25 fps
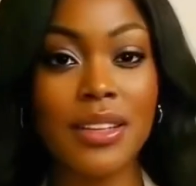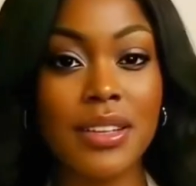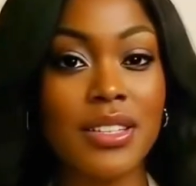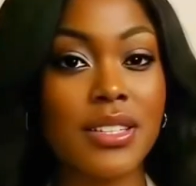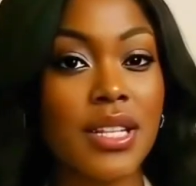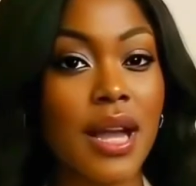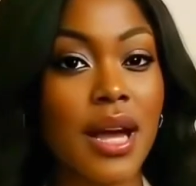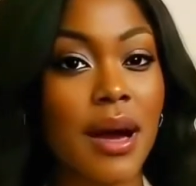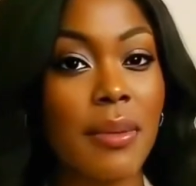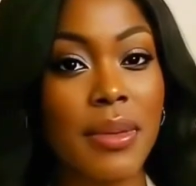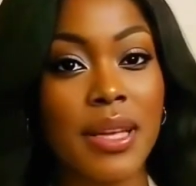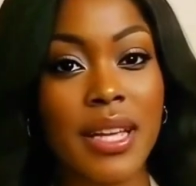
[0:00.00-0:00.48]

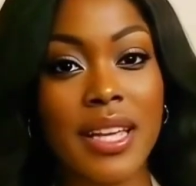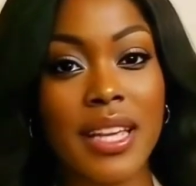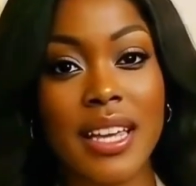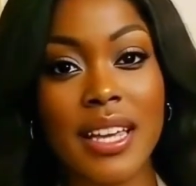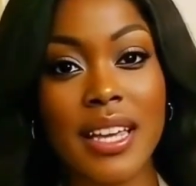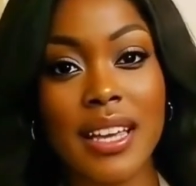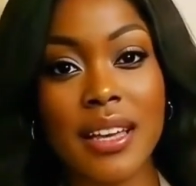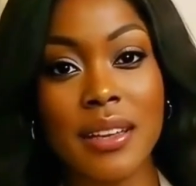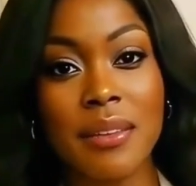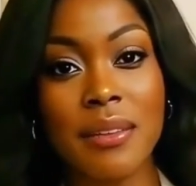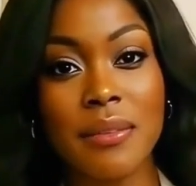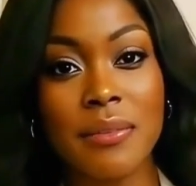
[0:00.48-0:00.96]
Stop
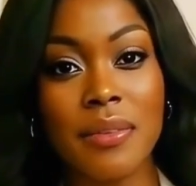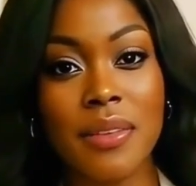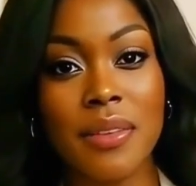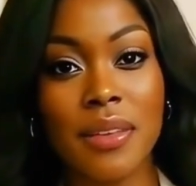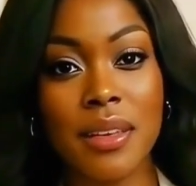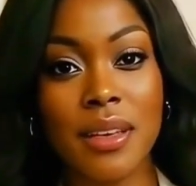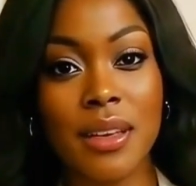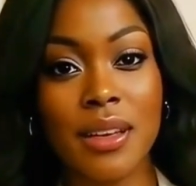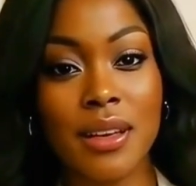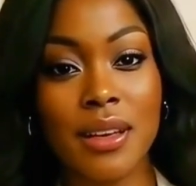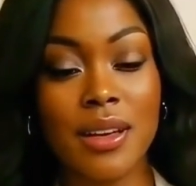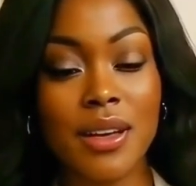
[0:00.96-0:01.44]
thinking
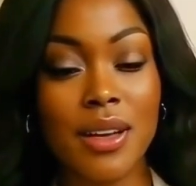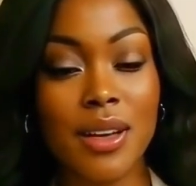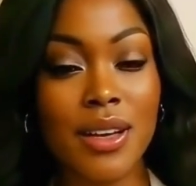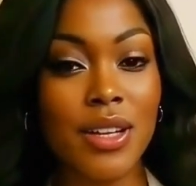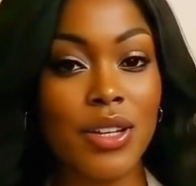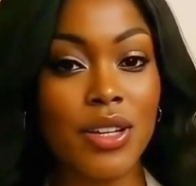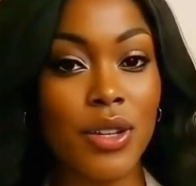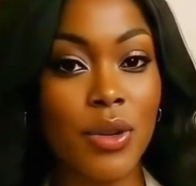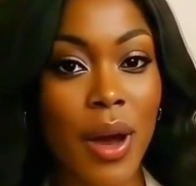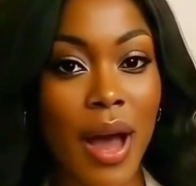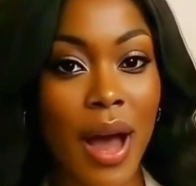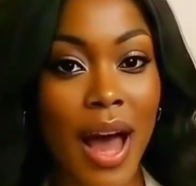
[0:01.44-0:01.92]

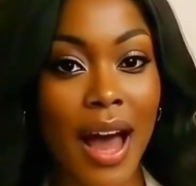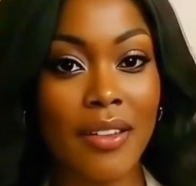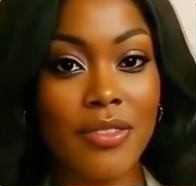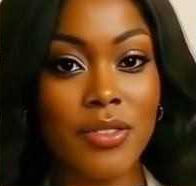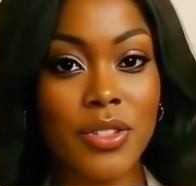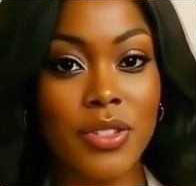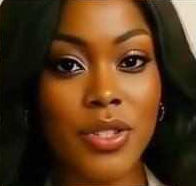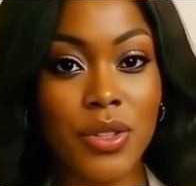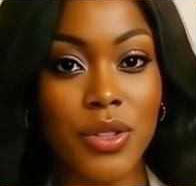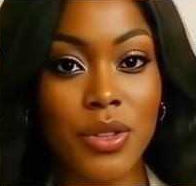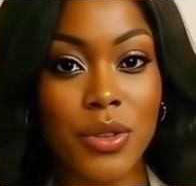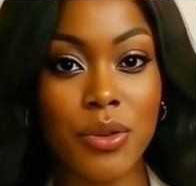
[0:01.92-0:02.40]
you
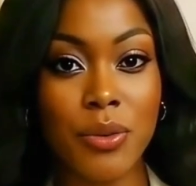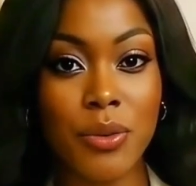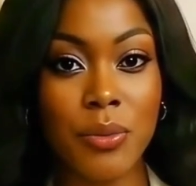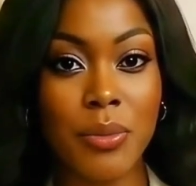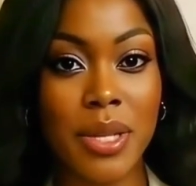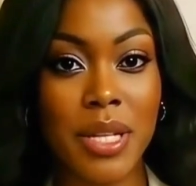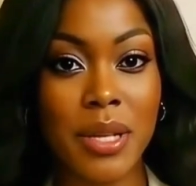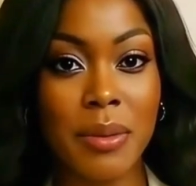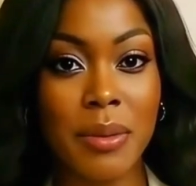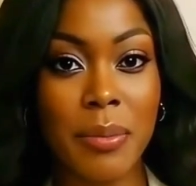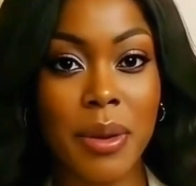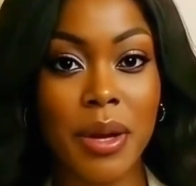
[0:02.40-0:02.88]
have to
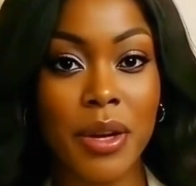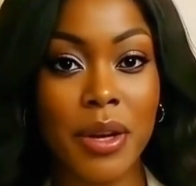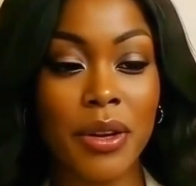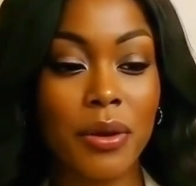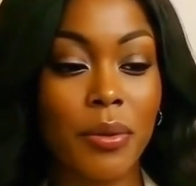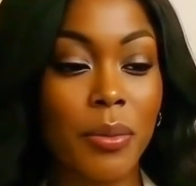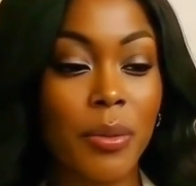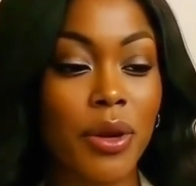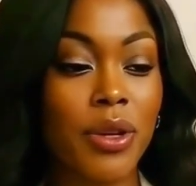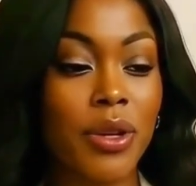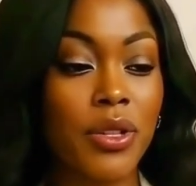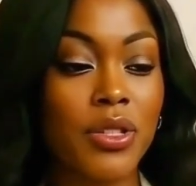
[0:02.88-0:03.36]
be the
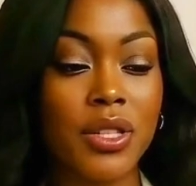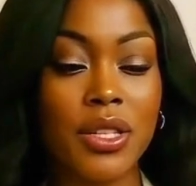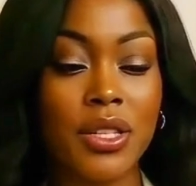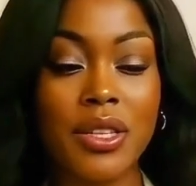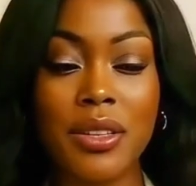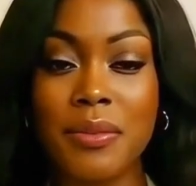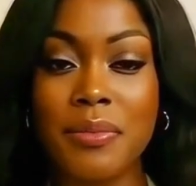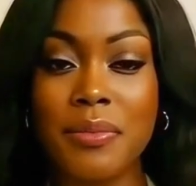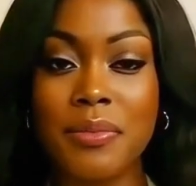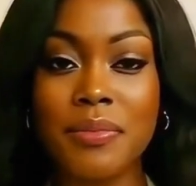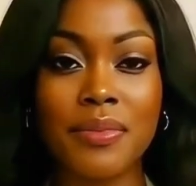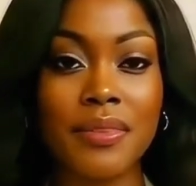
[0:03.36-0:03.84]
bigger
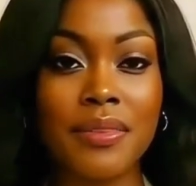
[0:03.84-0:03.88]
person.